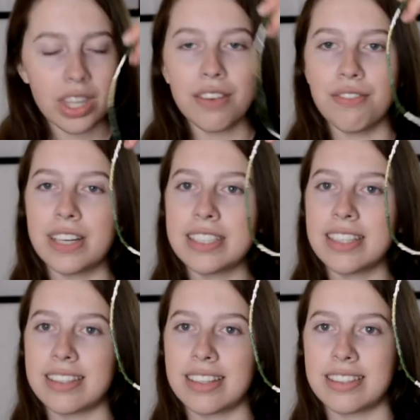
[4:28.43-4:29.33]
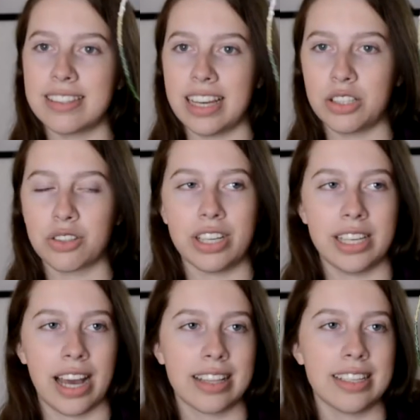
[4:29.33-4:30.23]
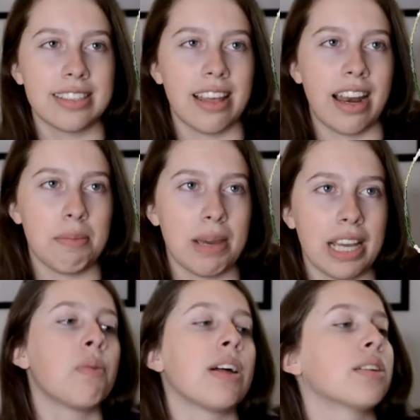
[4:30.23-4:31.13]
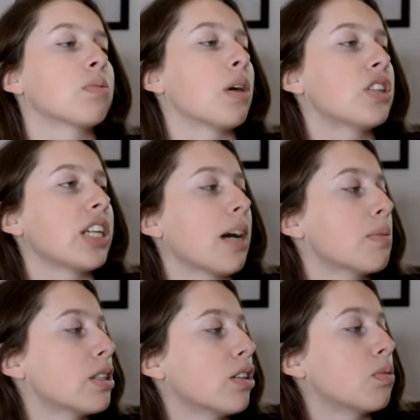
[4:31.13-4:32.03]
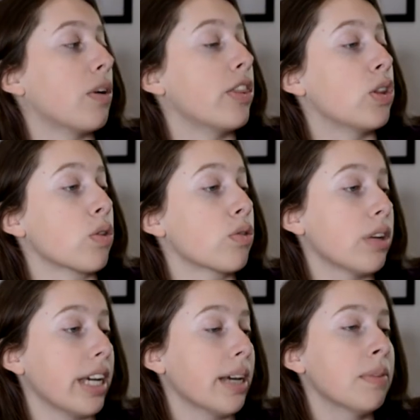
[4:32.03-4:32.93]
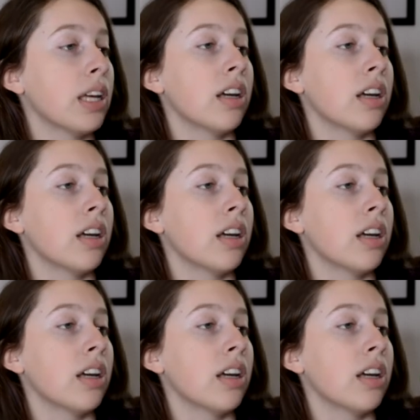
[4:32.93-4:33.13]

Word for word: first is this sage green necklace that I made while I was watching episodes 1 through 3.